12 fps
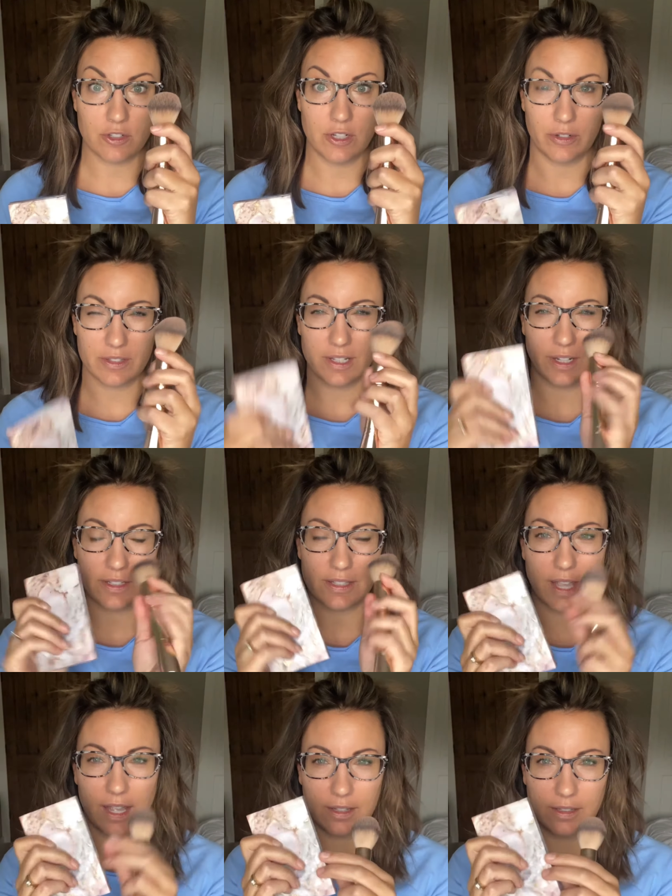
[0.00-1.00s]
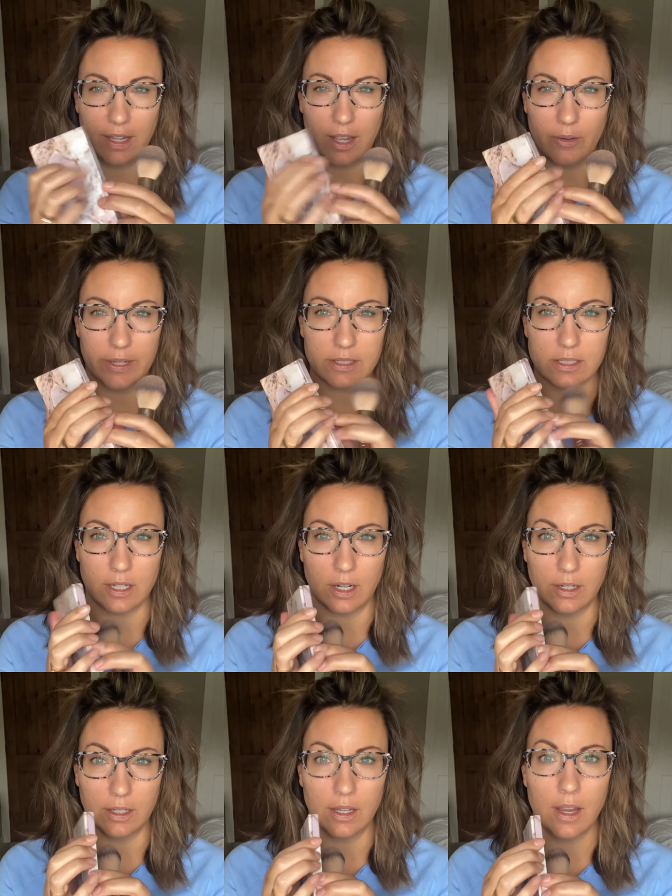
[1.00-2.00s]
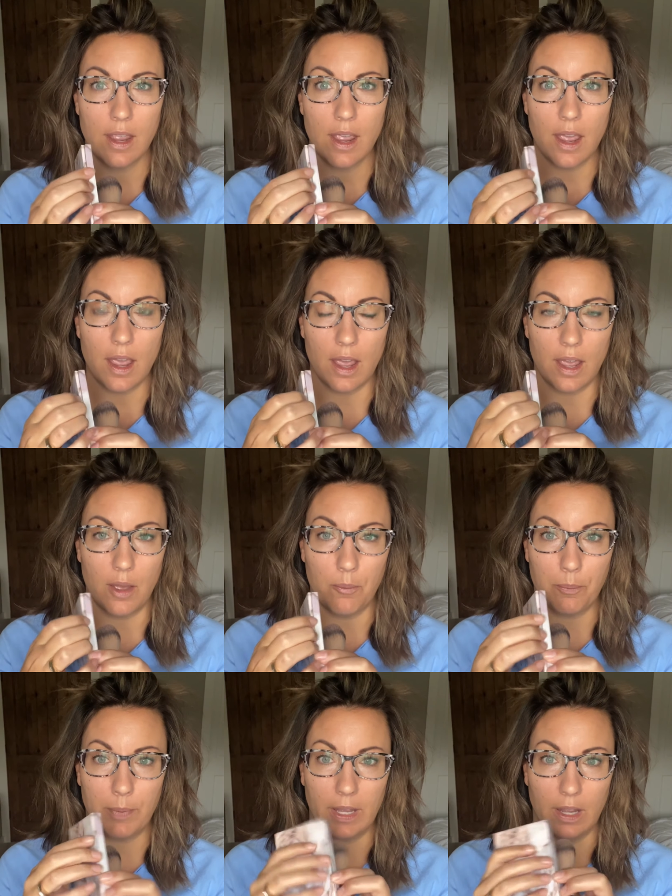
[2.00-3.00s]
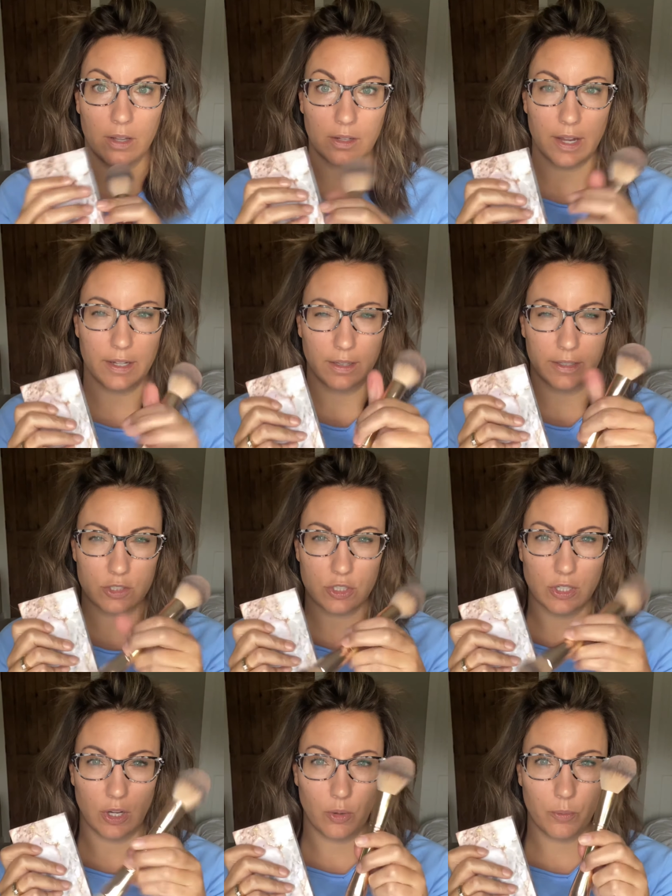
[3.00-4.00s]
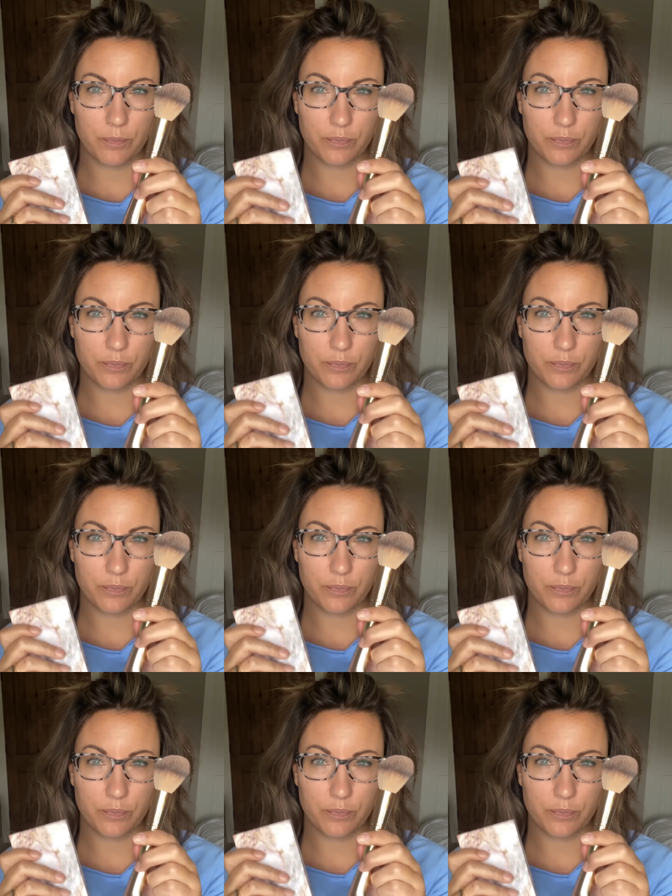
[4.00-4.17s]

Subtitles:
Now, it's not exactly how I started, but I'll kind of let you know.